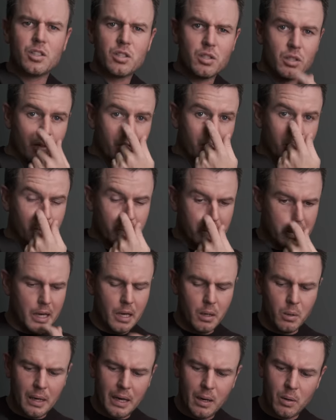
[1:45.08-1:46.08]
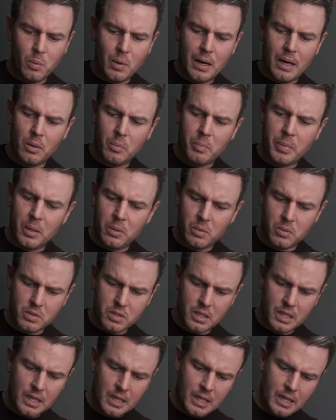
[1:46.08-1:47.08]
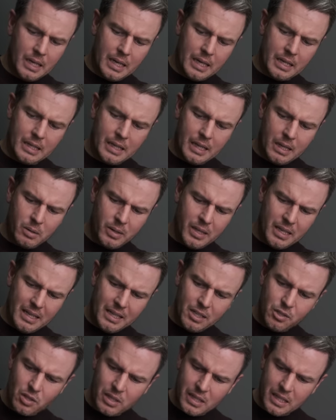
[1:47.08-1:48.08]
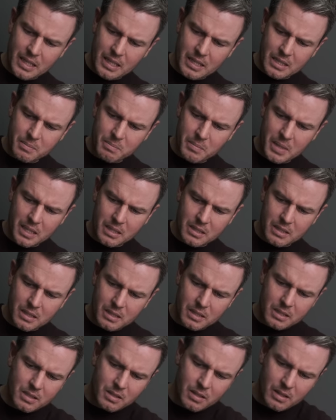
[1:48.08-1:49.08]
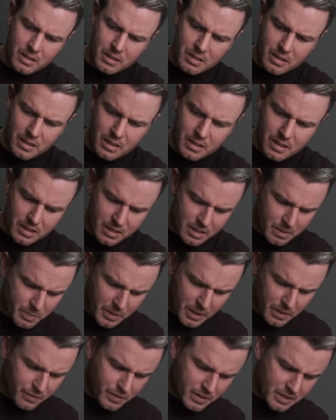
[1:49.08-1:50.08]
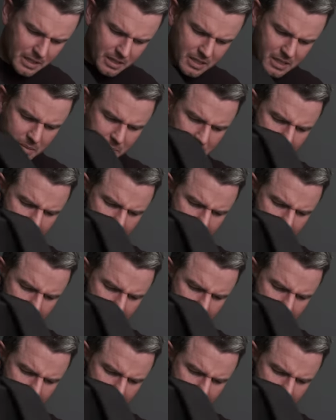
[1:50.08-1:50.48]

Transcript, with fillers: stuff, you'll know how well built and how it literally is mint. It's, it's, it's, it's been a fantastic